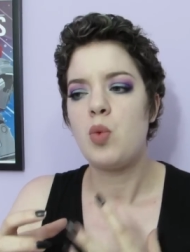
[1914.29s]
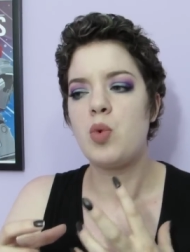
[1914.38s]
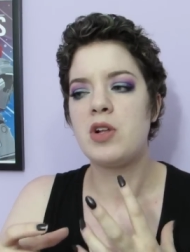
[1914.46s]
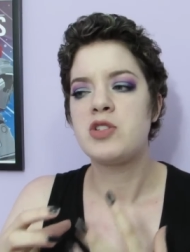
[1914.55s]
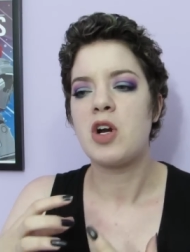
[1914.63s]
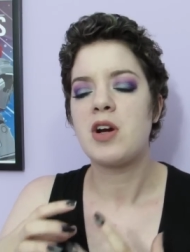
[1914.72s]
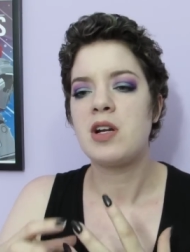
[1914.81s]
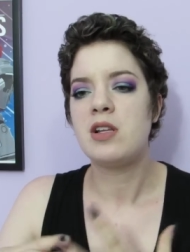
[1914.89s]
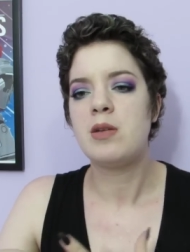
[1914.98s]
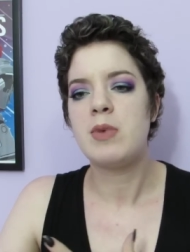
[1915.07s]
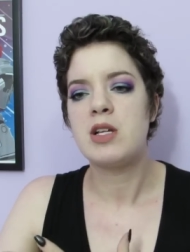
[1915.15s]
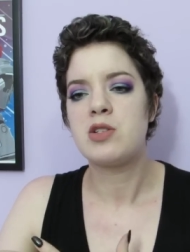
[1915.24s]
will darken a
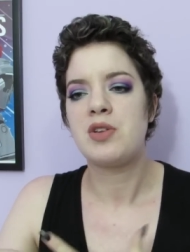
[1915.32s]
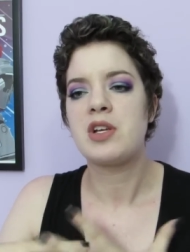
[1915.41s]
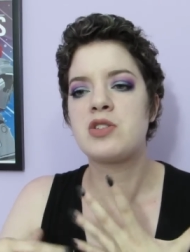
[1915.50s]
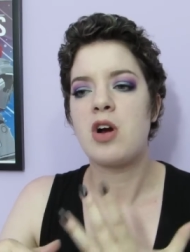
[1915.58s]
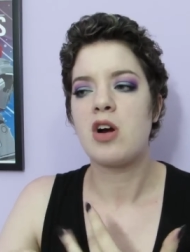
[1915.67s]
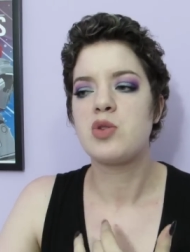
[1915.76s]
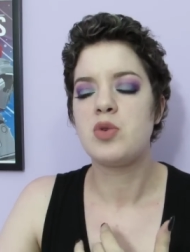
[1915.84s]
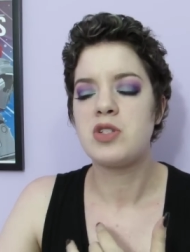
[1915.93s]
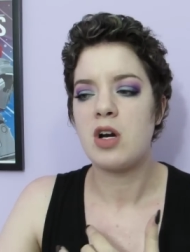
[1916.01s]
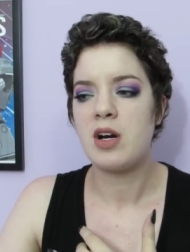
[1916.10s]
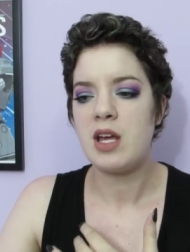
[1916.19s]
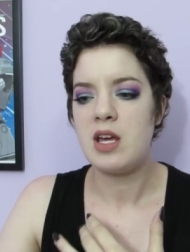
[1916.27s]
little bit, so like scars will
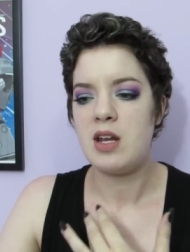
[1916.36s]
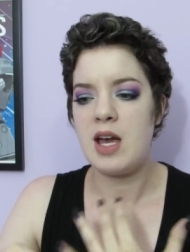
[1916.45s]
darken,